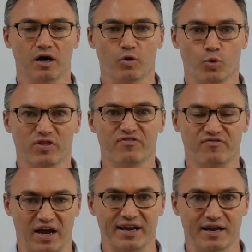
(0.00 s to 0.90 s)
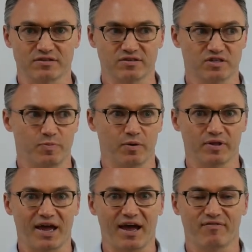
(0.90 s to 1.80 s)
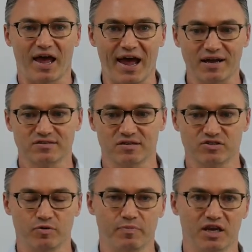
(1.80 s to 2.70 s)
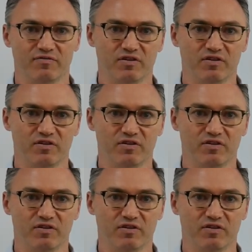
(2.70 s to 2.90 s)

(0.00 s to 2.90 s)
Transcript: with finances, to be able to have access to much